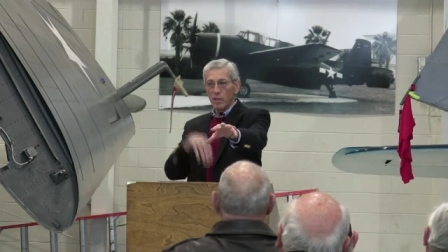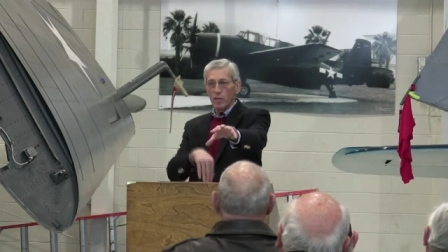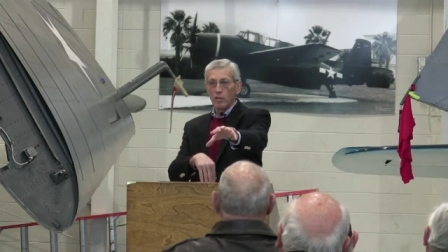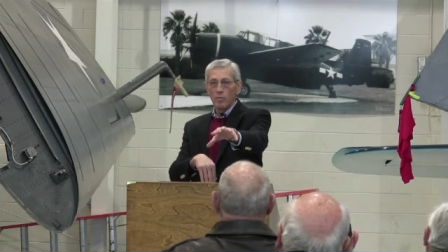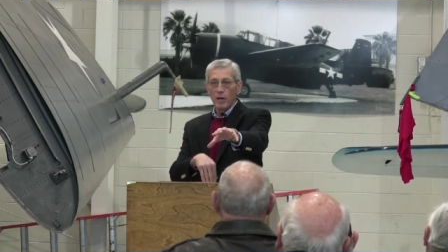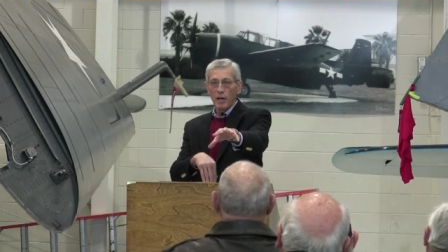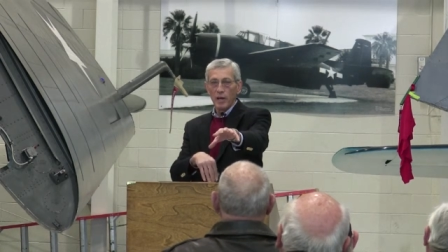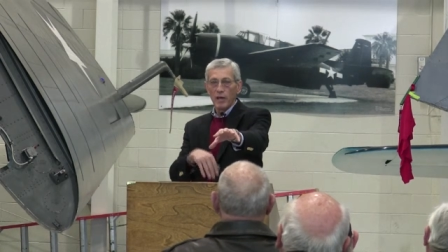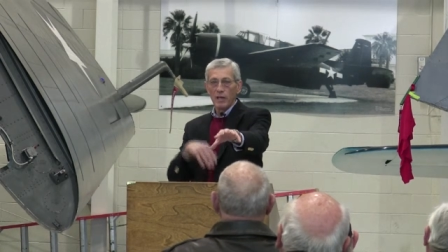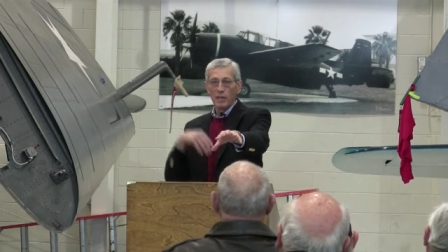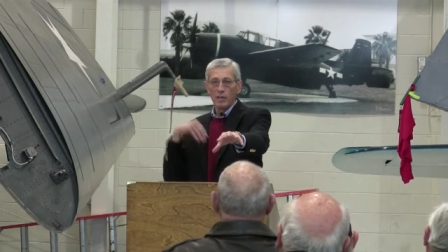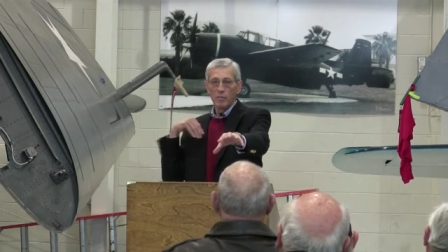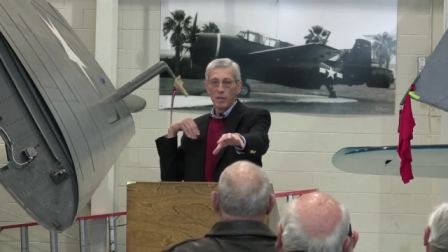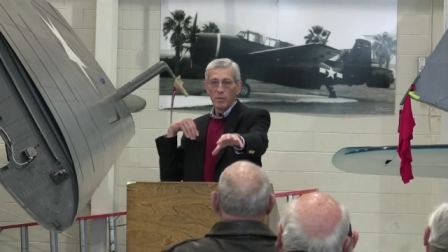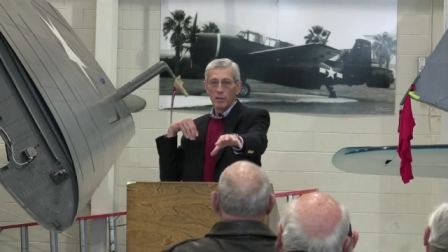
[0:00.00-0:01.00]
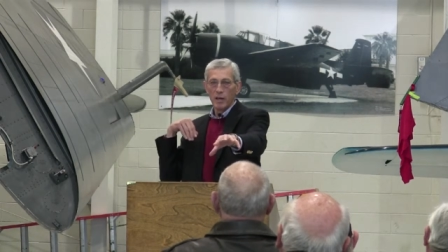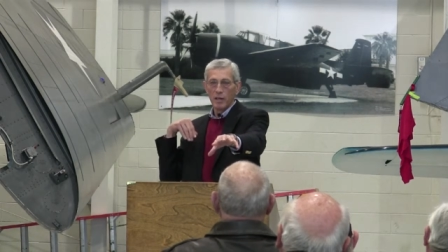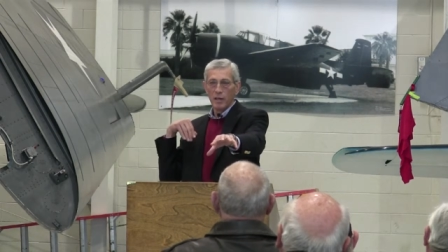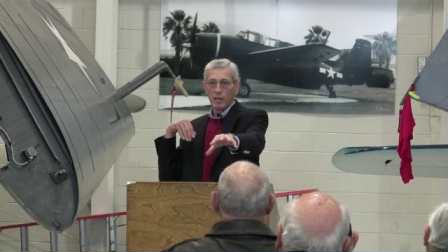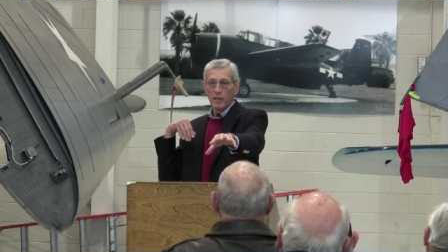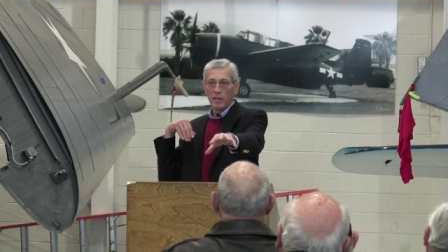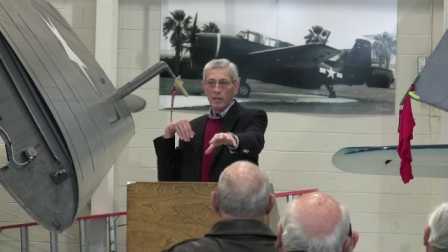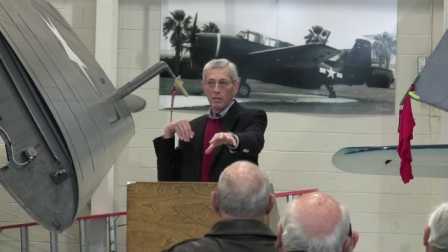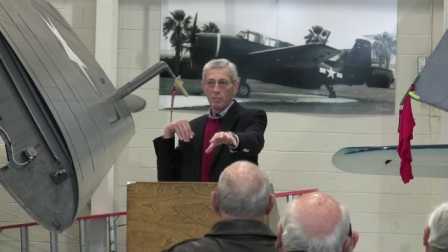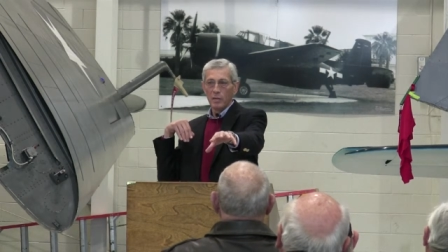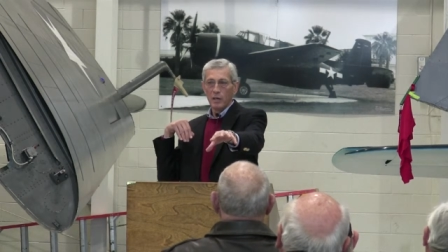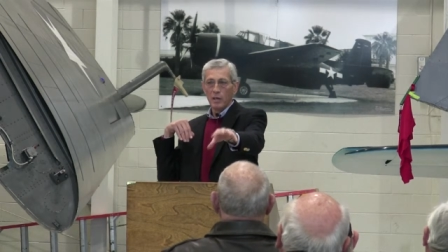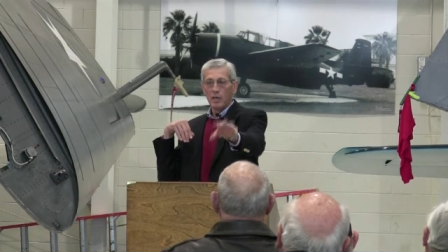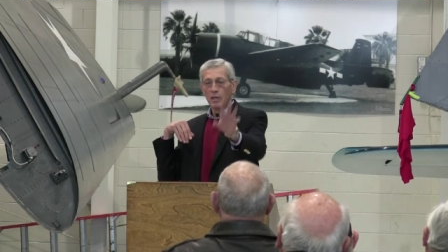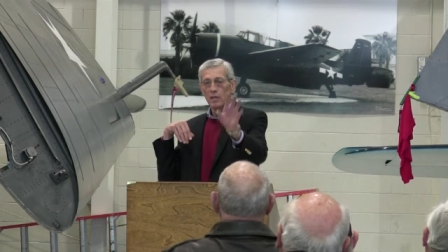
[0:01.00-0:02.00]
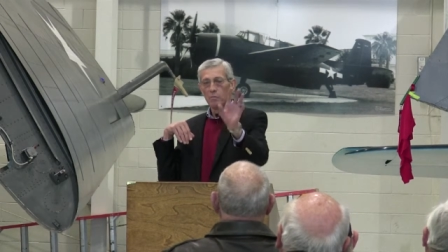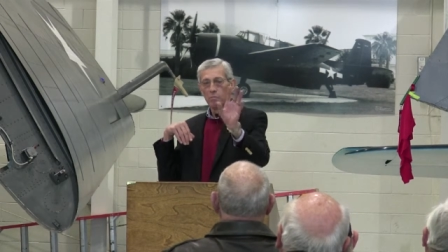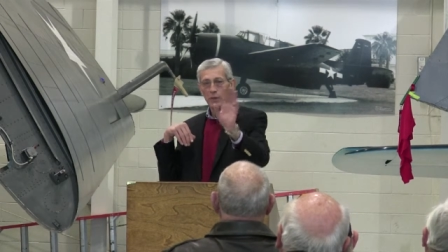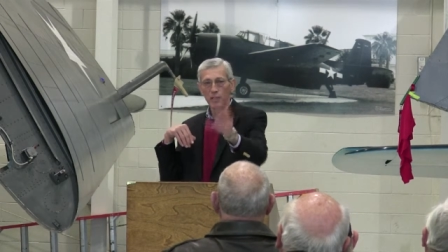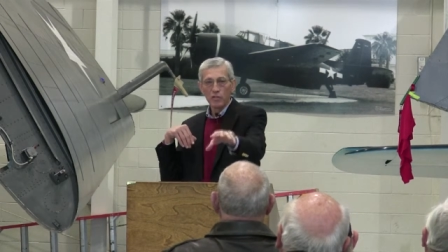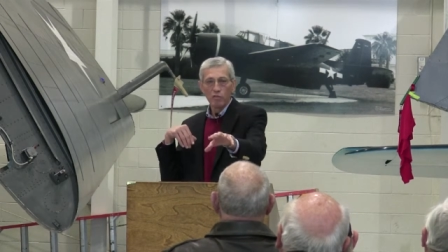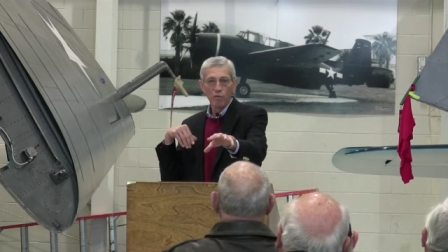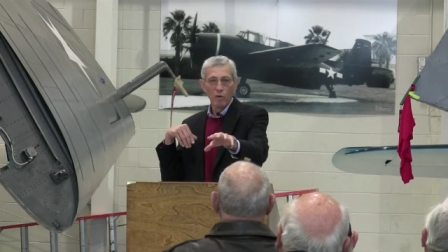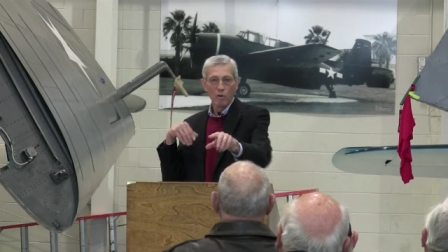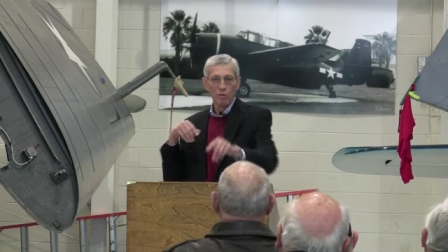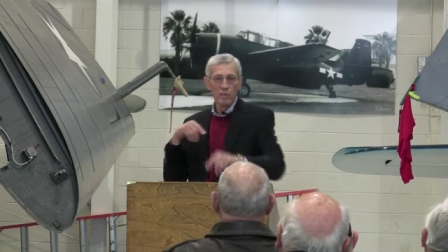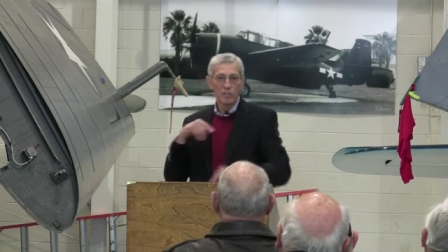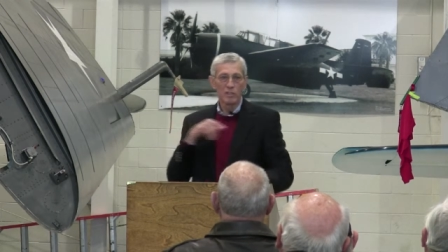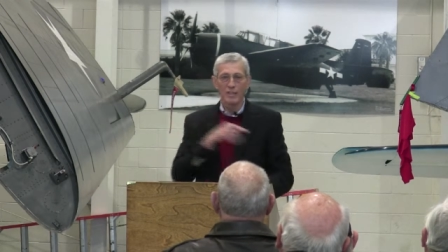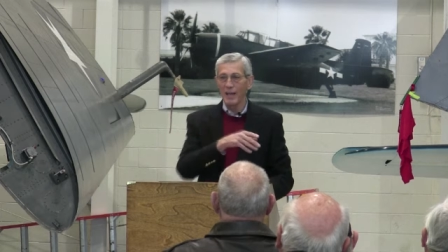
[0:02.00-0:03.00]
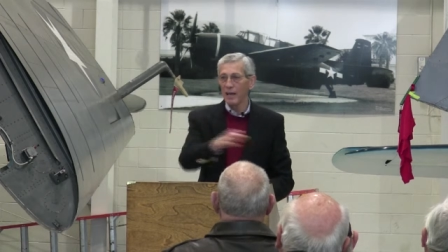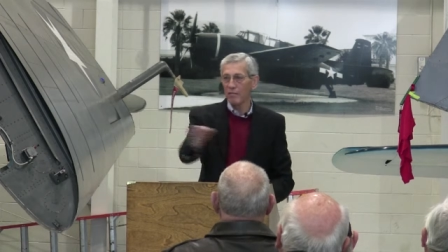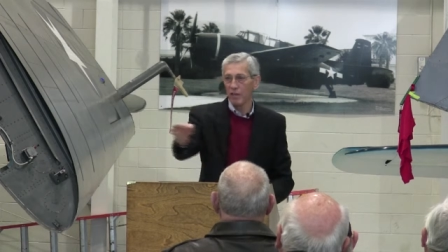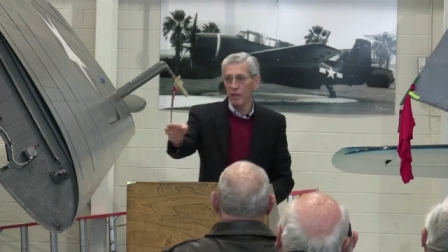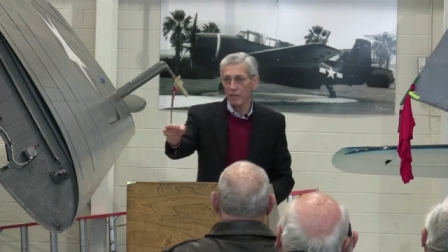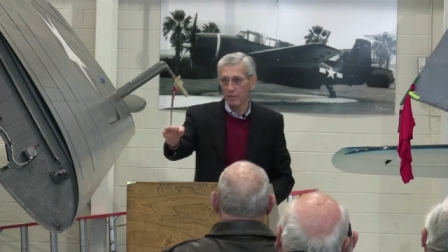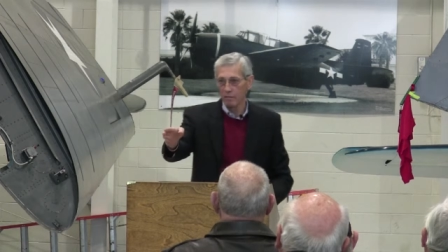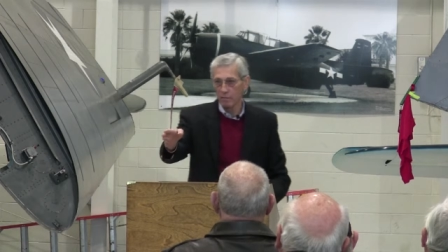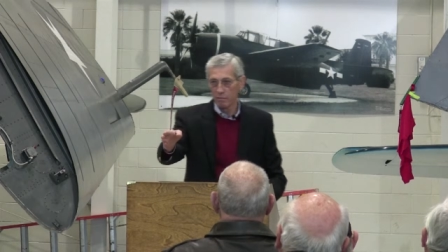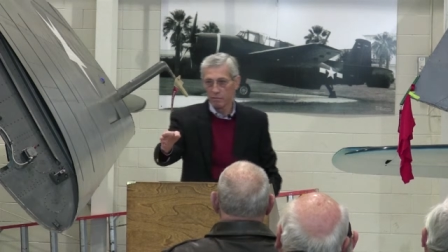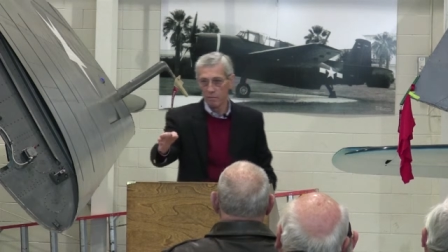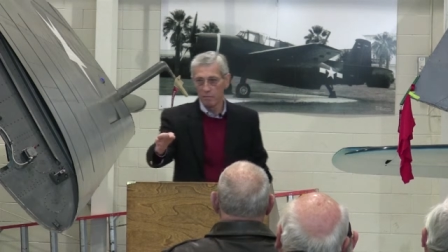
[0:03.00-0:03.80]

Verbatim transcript: the helo behind, and me behind him. Pete's role is to navigate.